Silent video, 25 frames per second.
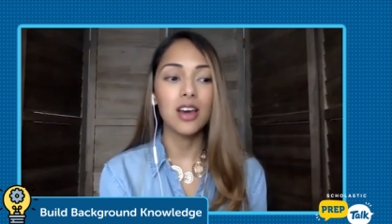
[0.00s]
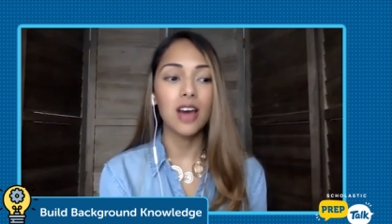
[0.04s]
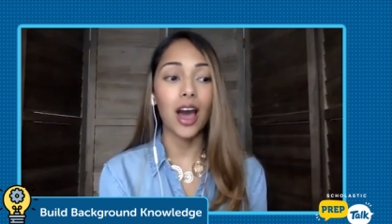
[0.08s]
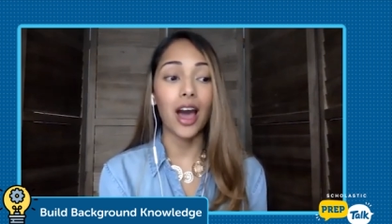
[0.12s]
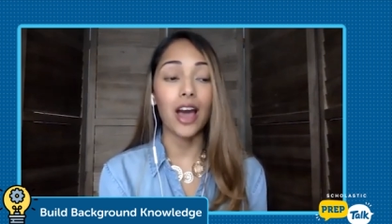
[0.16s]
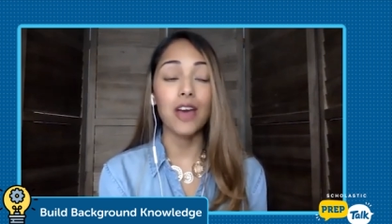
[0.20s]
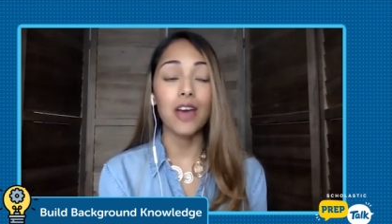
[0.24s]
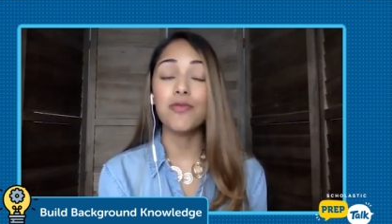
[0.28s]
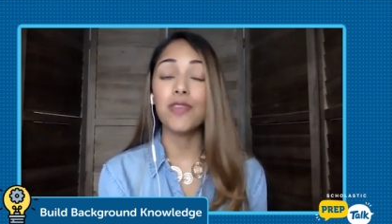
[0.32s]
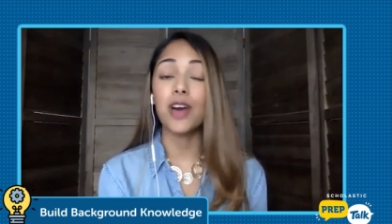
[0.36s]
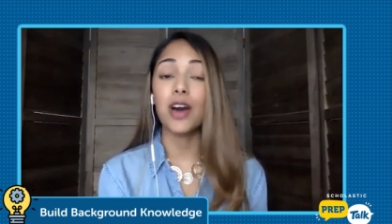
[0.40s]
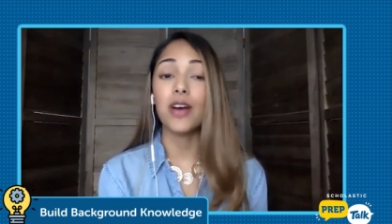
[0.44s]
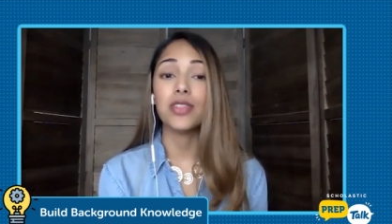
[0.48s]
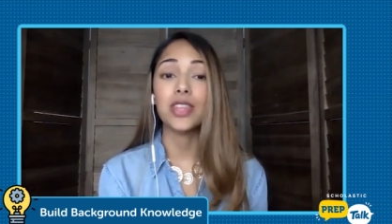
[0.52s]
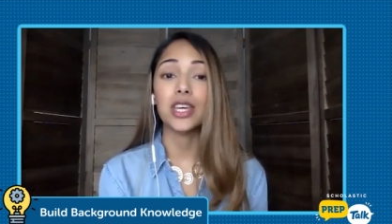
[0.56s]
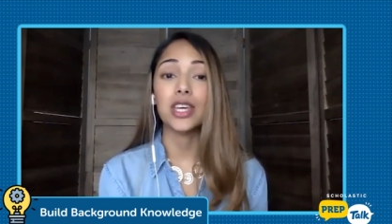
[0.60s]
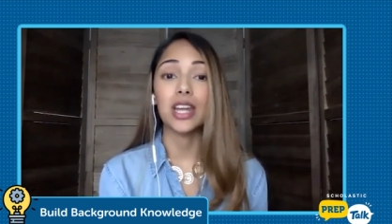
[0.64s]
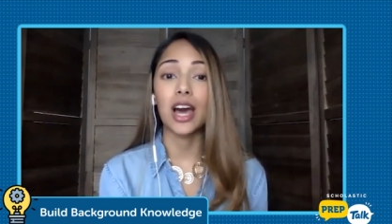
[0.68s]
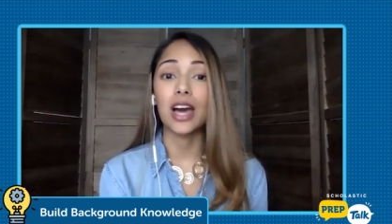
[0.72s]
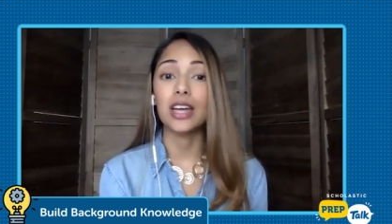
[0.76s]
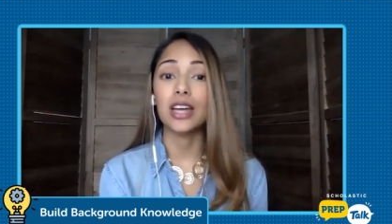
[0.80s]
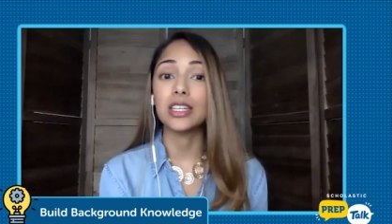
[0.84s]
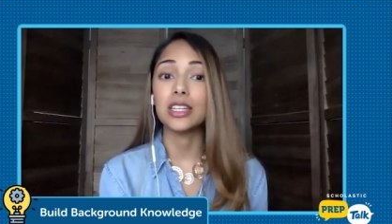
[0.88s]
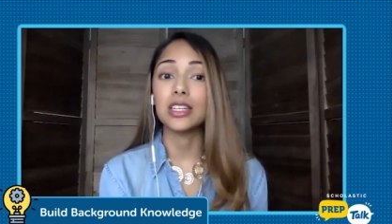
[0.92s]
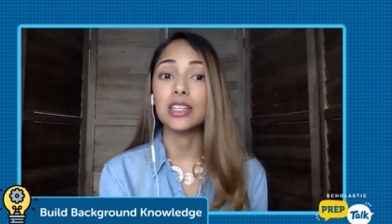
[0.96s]
I found that
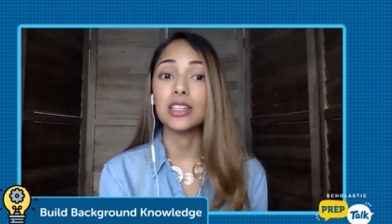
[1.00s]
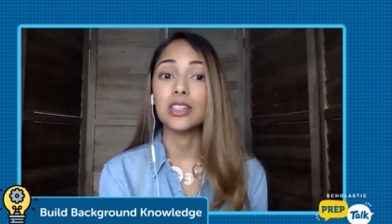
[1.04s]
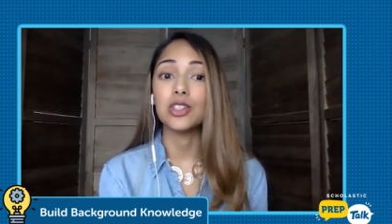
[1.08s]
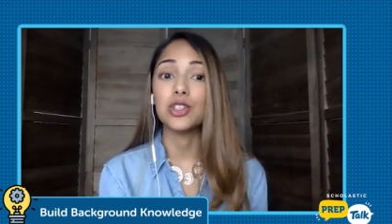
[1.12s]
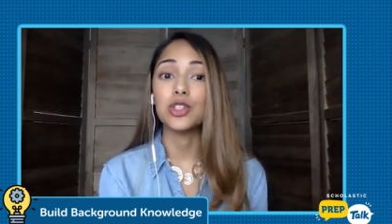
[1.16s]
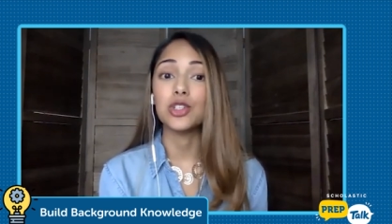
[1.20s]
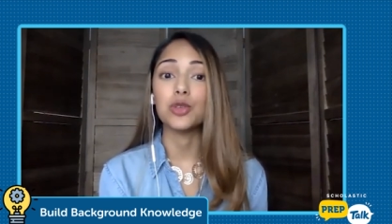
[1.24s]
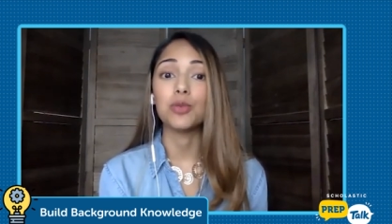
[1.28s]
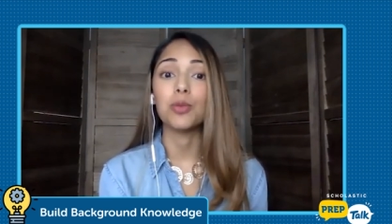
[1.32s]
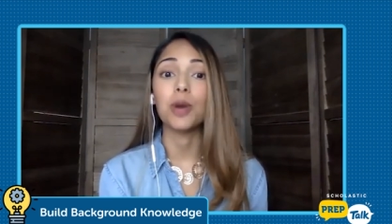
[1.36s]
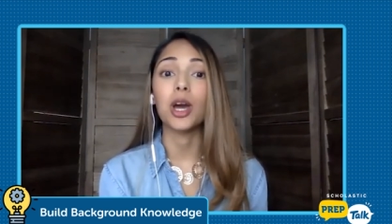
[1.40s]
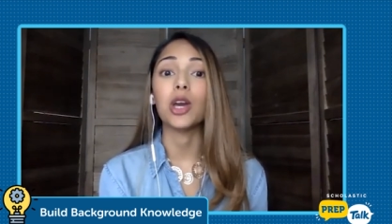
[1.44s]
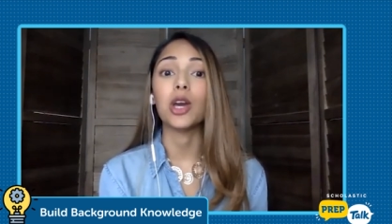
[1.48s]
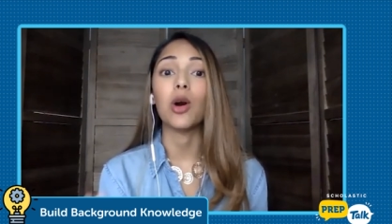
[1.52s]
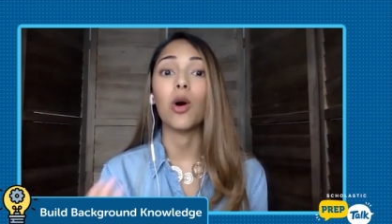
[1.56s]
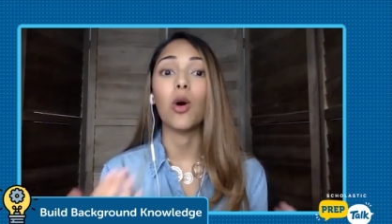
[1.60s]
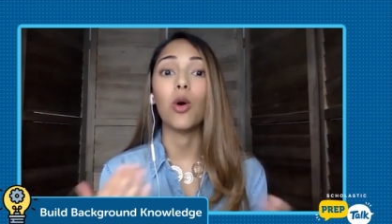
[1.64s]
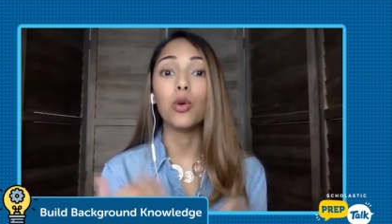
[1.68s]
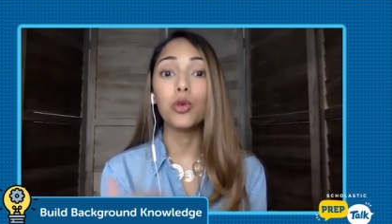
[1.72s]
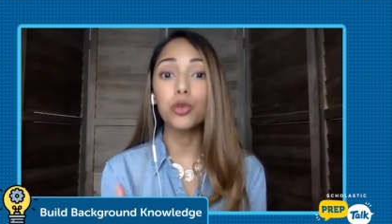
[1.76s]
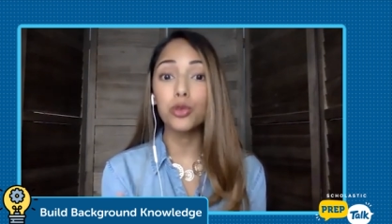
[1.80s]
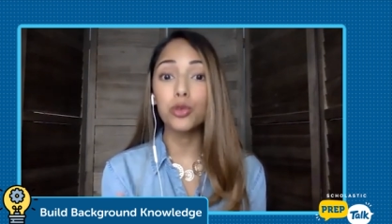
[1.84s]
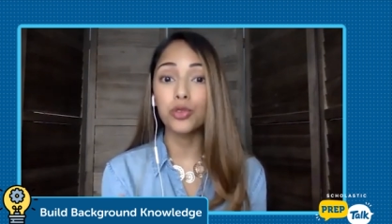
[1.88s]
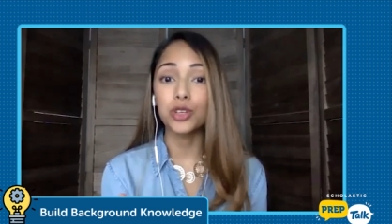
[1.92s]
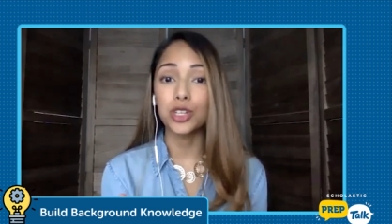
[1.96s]
I needed to do my
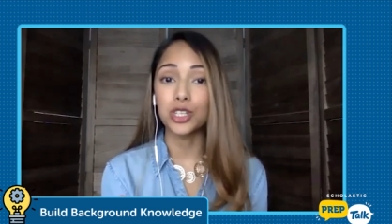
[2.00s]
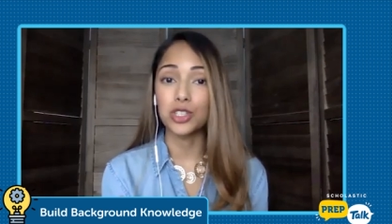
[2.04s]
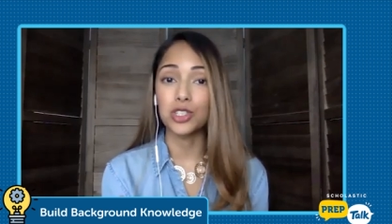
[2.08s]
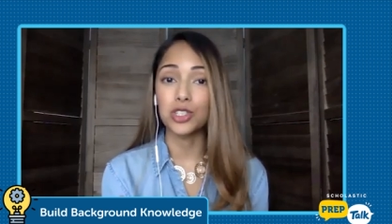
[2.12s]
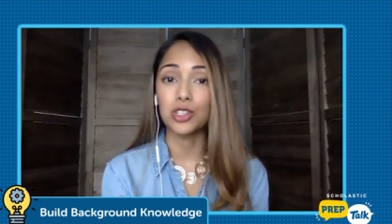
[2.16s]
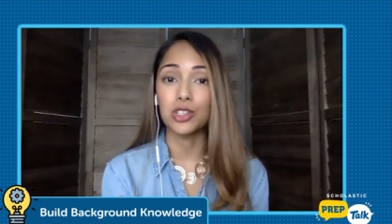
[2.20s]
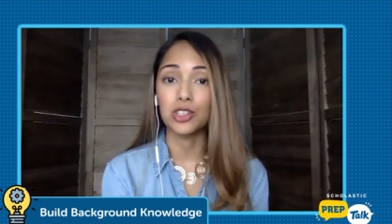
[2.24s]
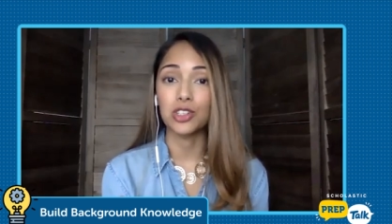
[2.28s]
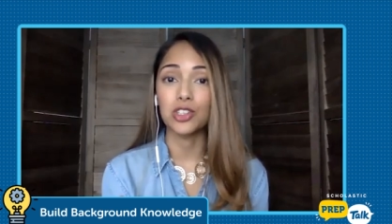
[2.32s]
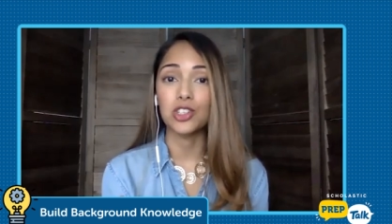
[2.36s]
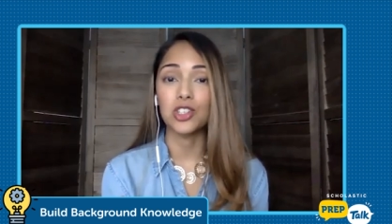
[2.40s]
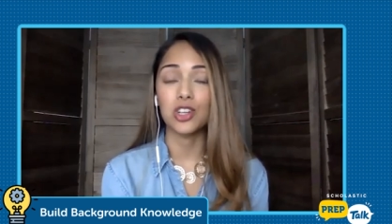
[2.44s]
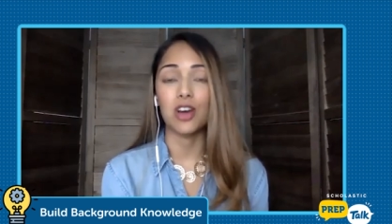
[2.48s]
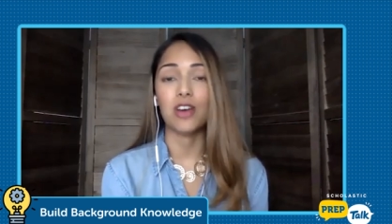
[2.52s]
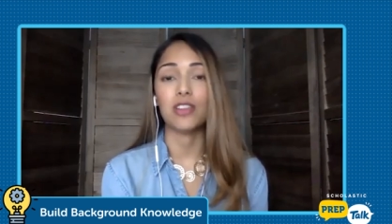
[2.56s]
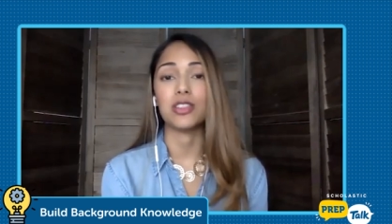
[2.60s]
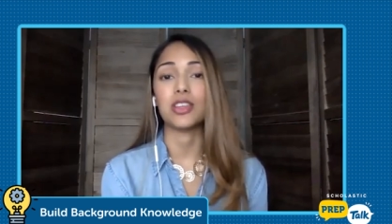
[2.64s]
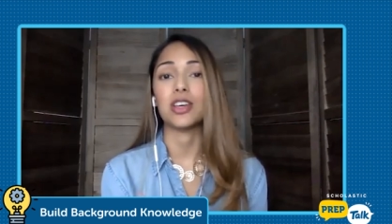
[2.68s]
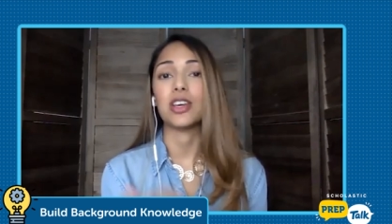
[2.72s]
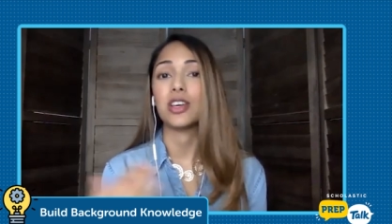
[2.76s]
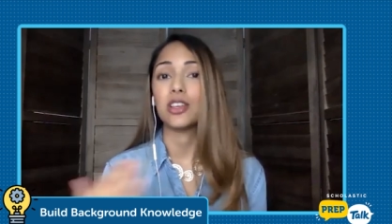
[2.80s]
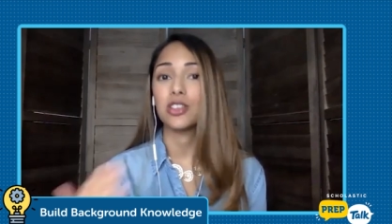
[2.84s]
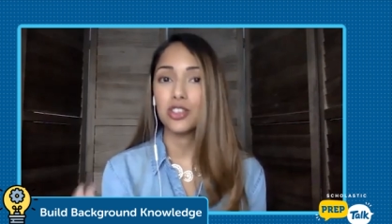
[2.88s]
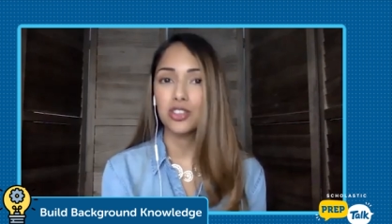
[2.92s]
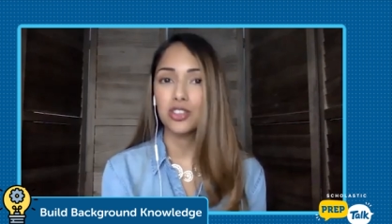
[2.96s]
own research on the
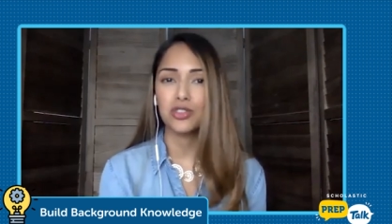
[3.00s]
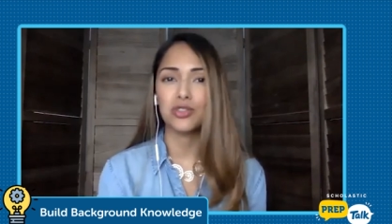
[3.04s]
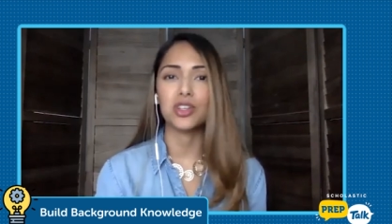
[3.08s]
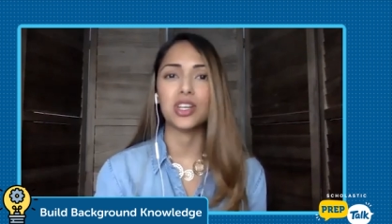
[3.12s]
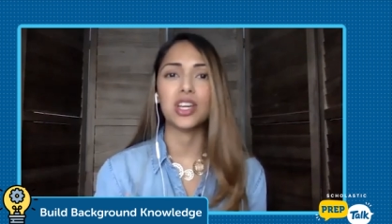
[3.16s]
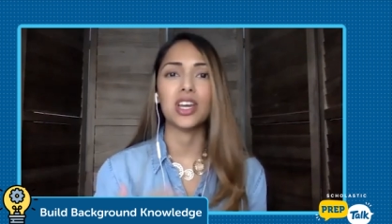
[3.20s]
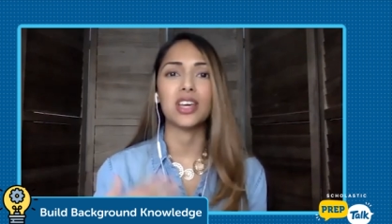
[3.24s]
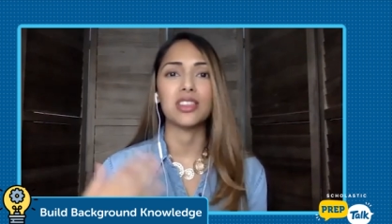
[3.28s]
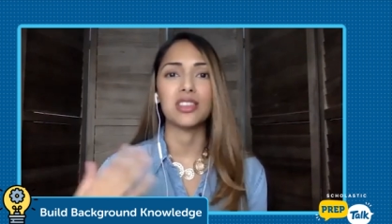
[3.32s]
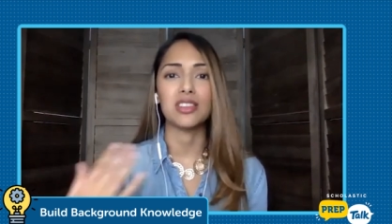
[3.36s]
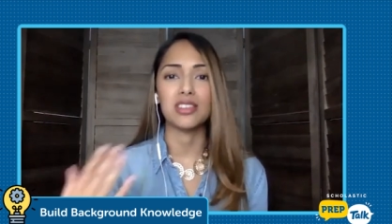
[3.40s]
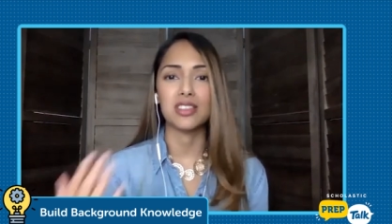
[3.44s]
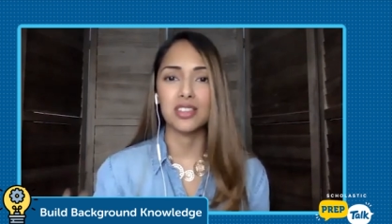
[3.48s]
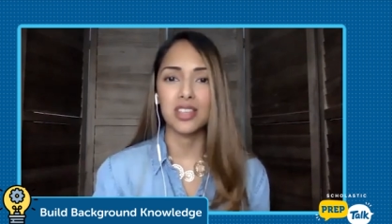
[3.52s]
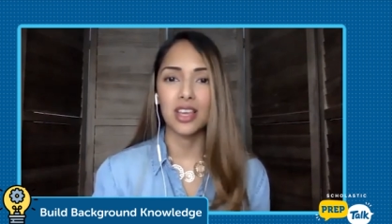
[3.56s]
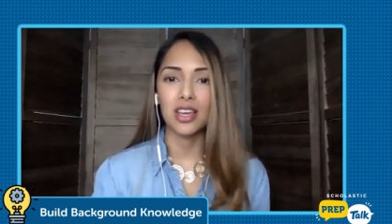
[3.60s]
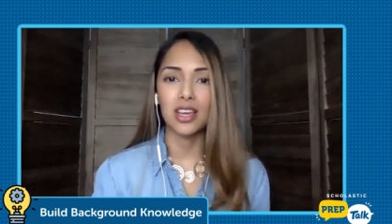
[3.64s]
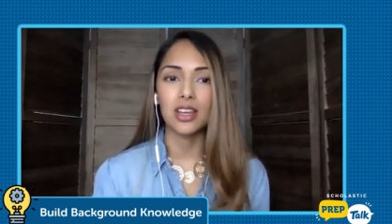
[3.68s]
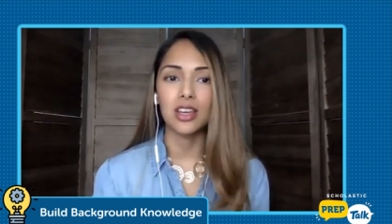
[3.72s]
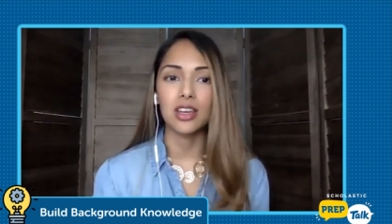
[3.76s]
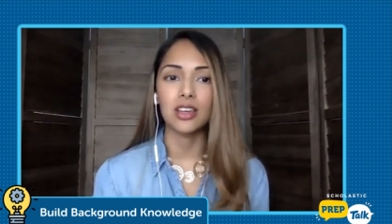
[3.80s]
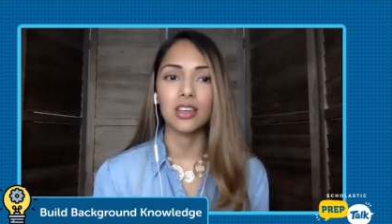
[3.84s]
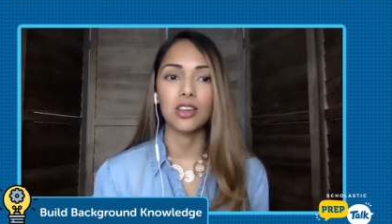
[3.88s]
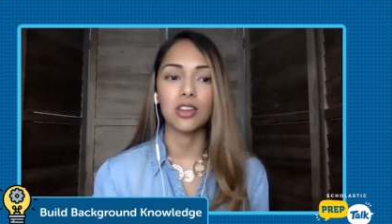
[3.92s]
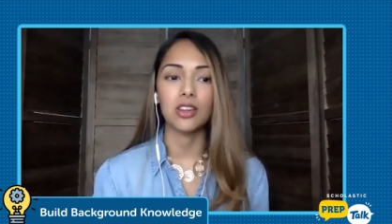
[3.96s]
history and the
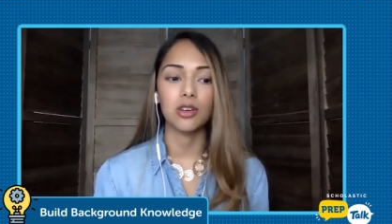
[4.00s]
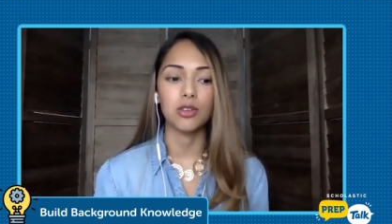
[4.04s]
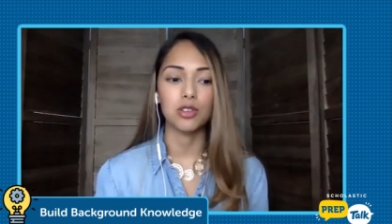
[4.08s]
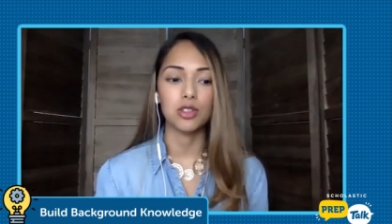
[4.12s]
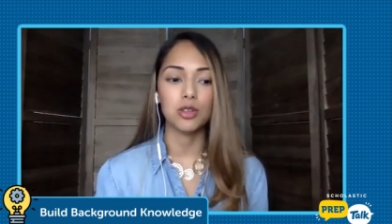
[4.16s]
setting, you know,